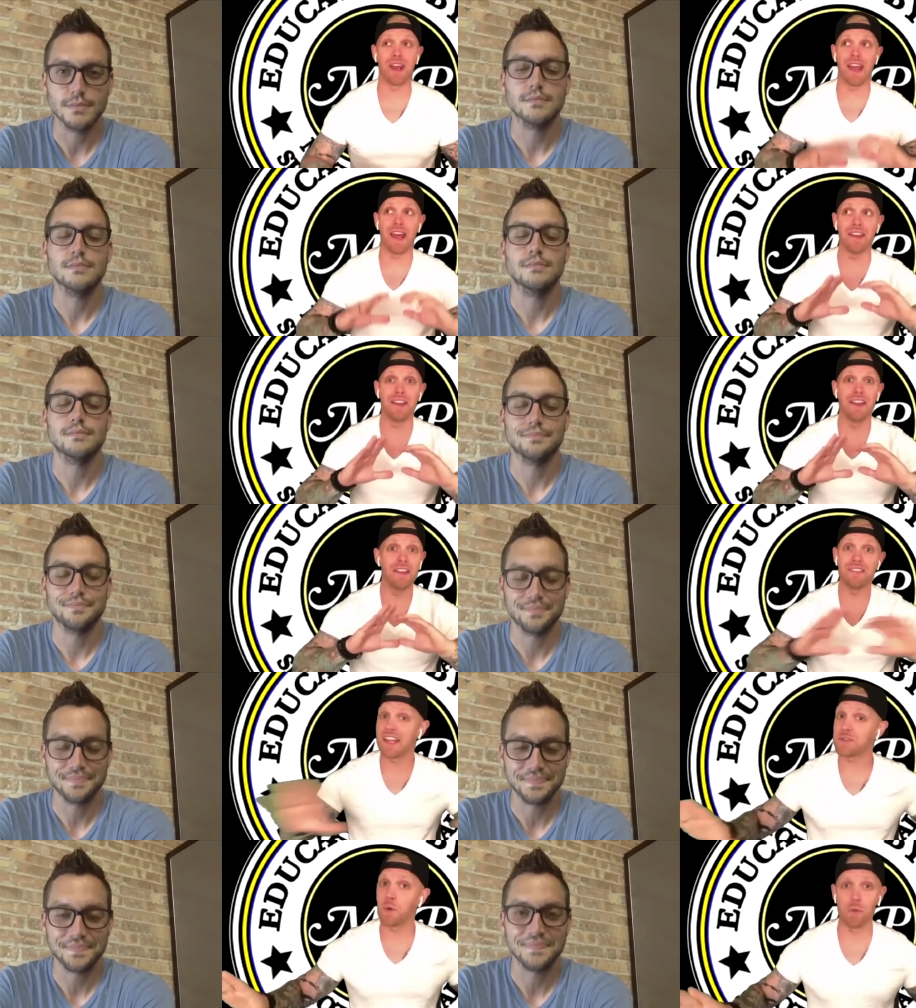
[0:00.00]
Speaker 1: and
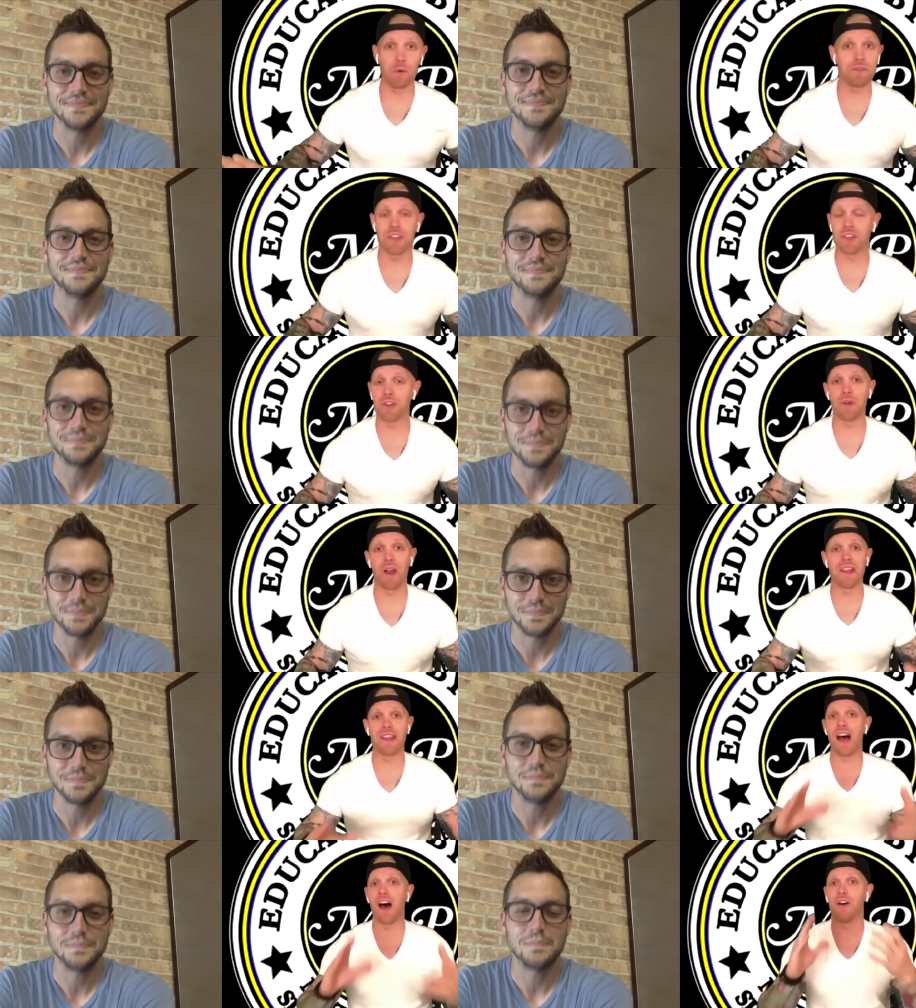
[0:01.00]
that's what we're feeling right
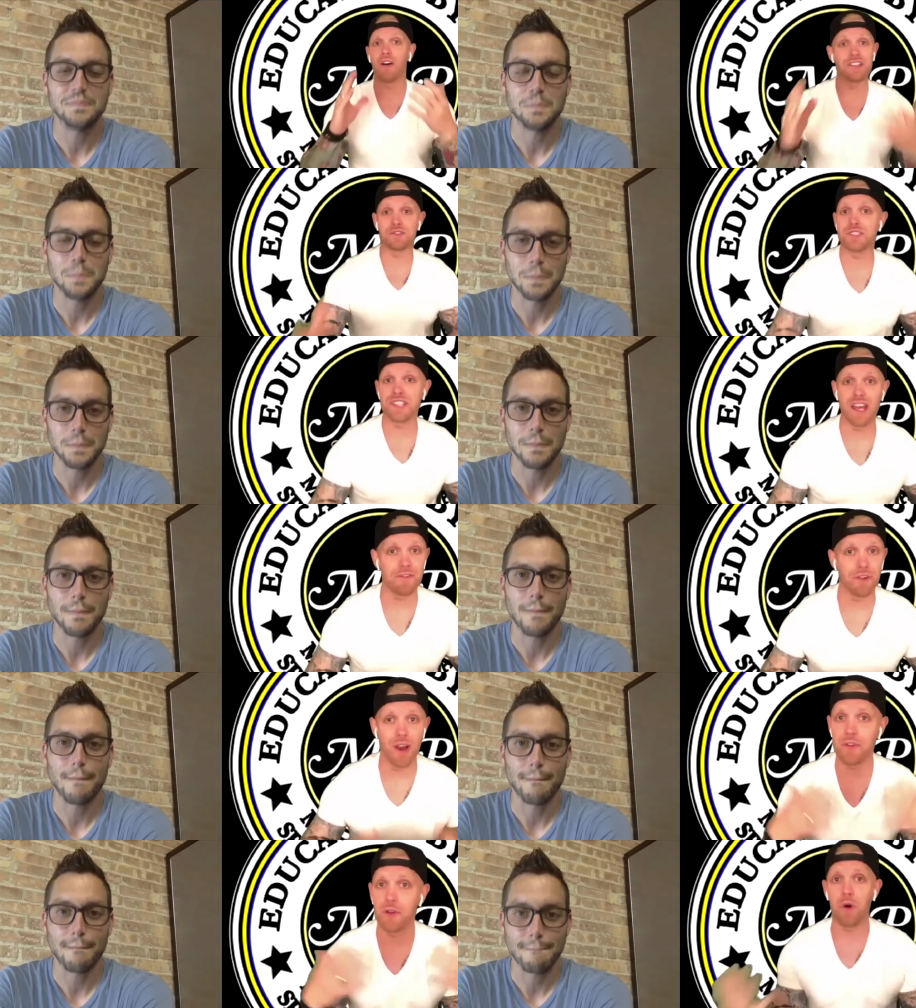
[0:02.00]
now. As you said, for
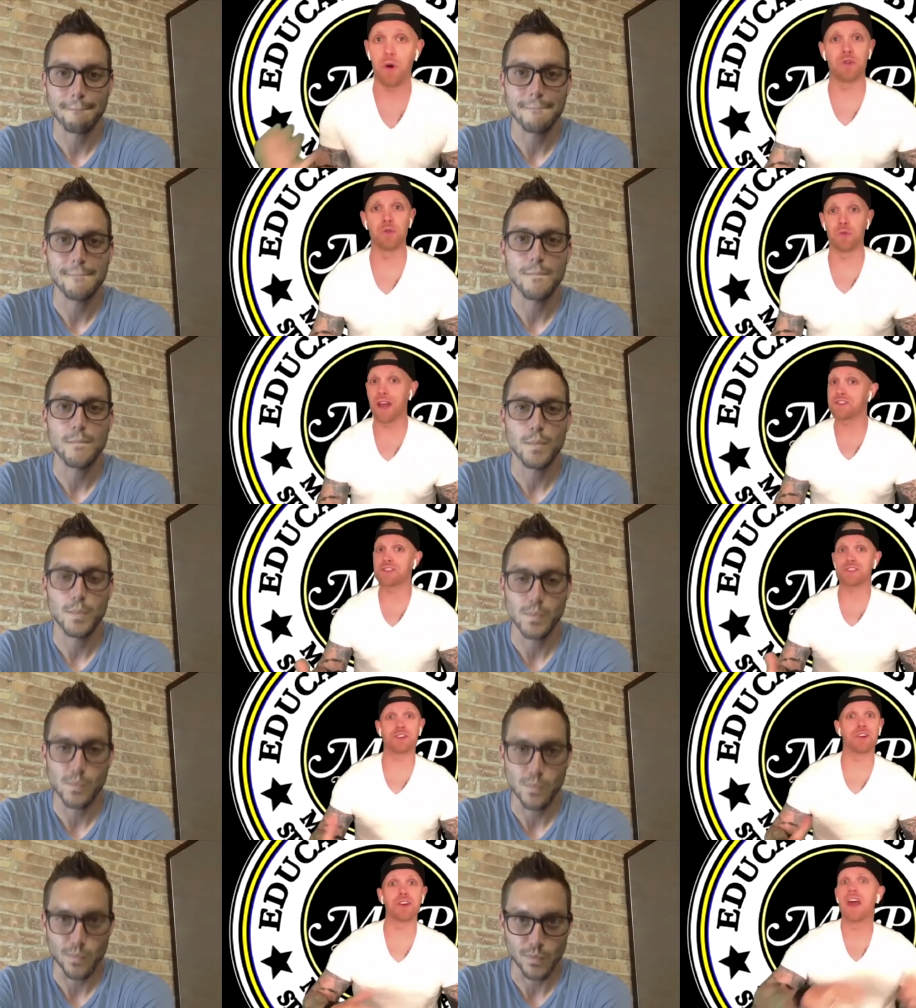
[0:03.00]
everyone who
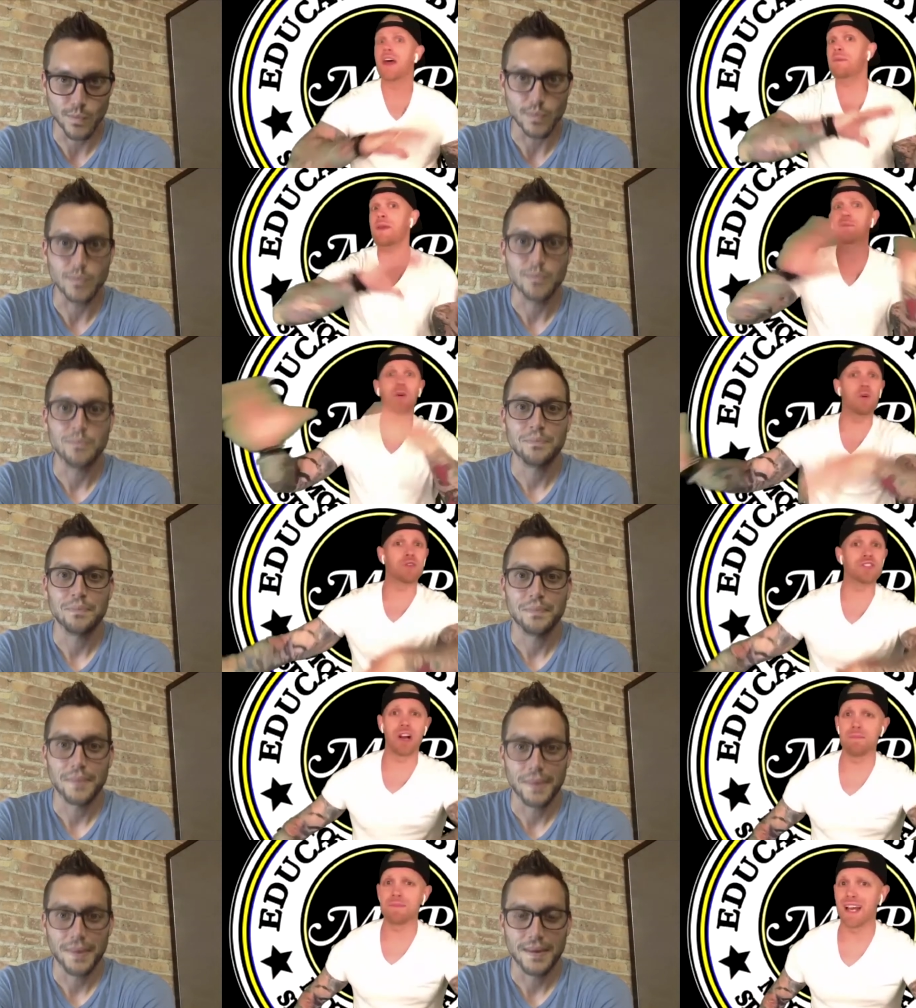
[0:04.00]
registered, people who
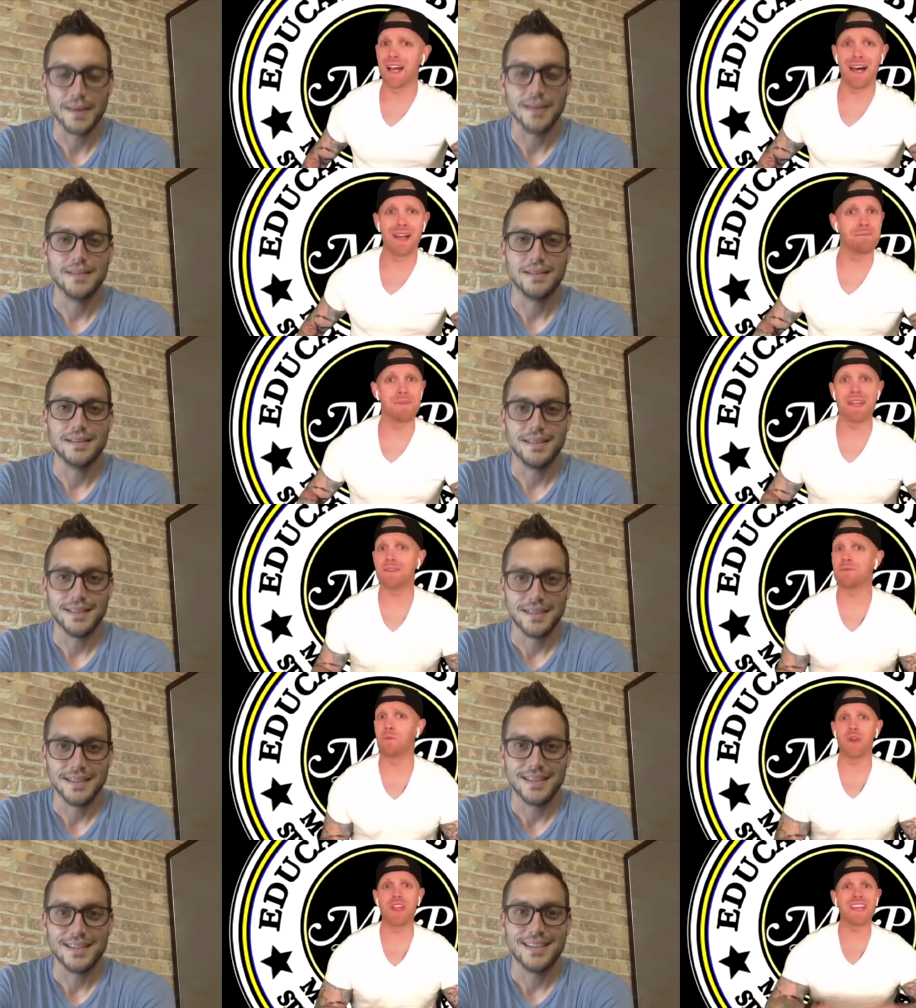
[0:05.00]
jumped on
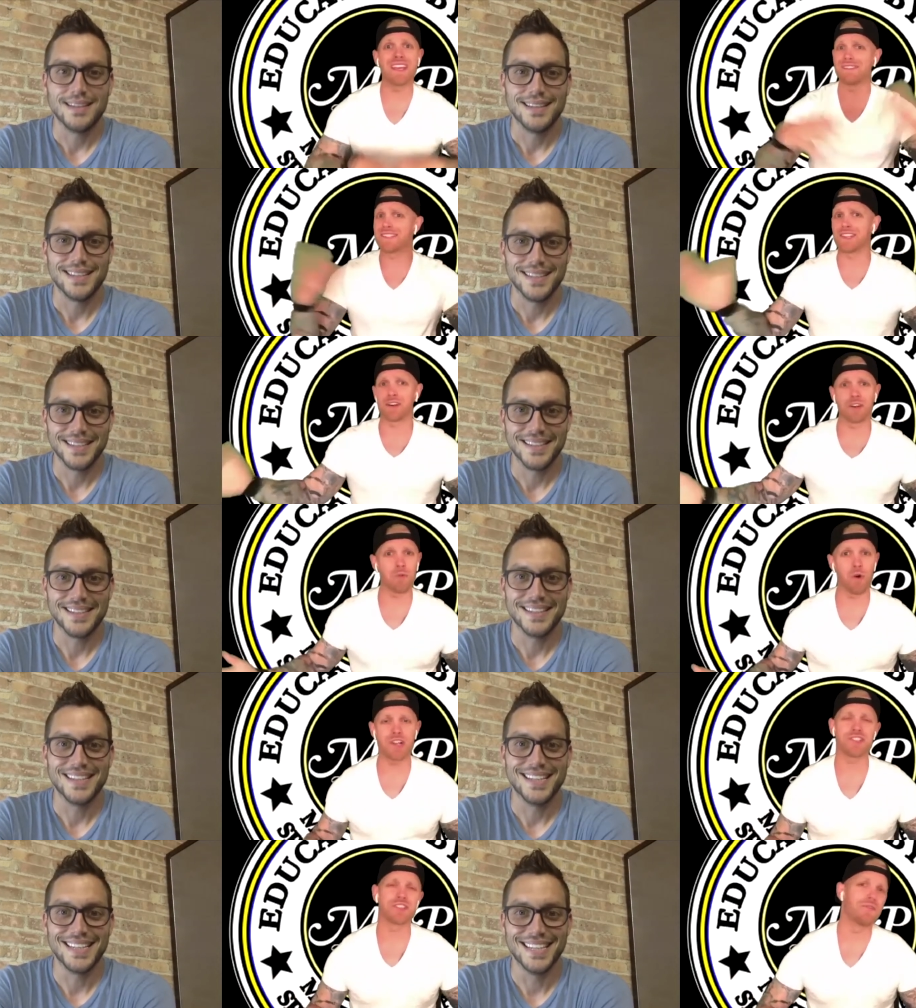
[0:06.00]
midweek and started
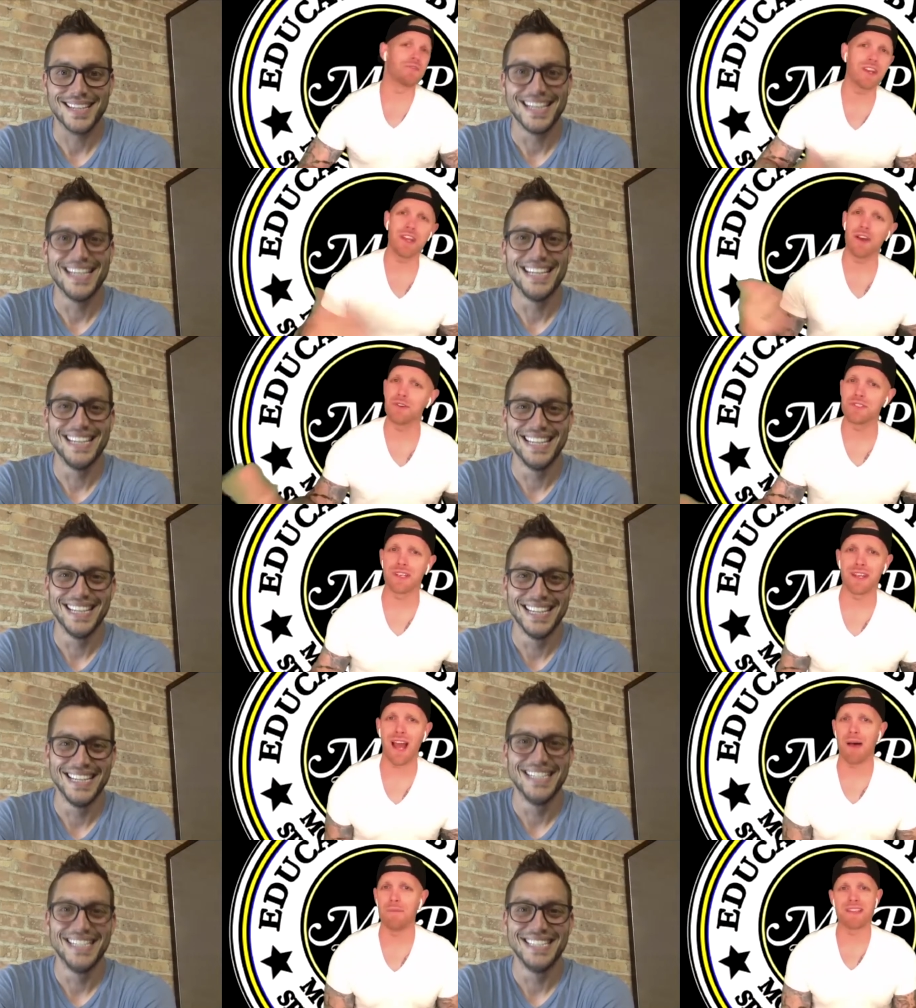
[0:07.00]
watching the videos and
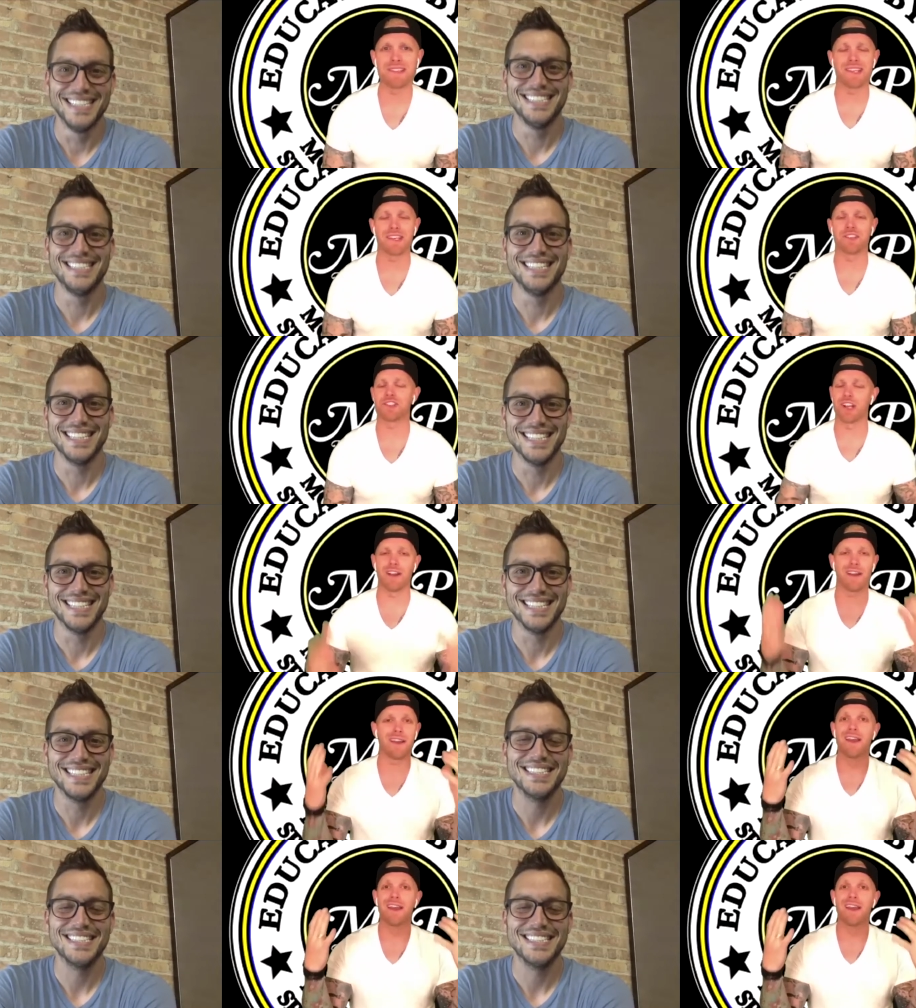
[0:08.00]
commenting and sharing,